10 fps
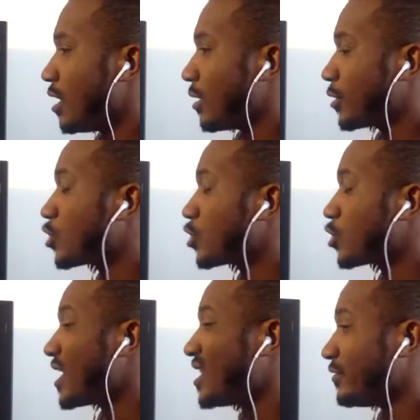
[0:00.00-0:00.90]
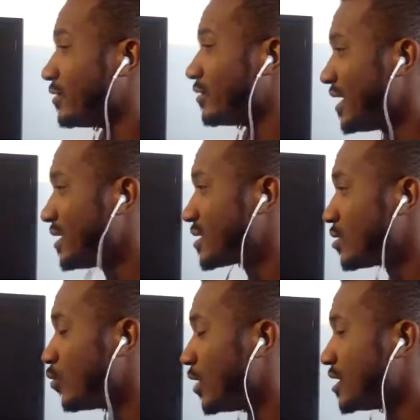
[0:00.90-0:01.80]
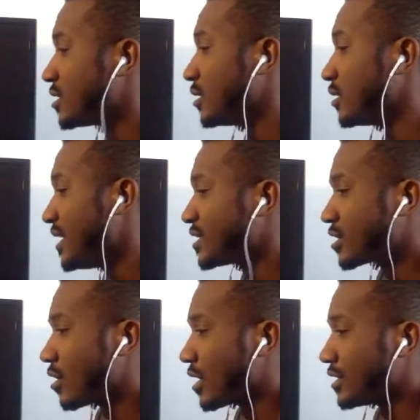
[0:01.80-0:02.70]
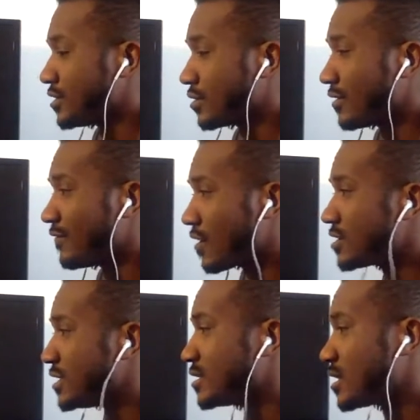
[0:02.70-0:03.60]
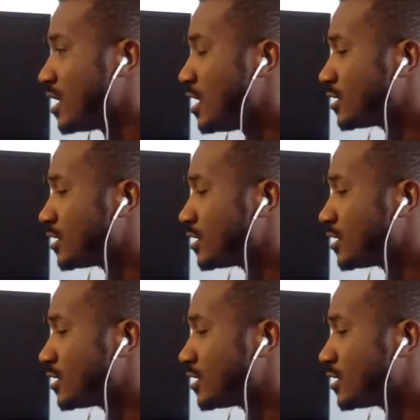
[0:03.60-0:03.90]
create a lot of leads, which leads turn into conversions.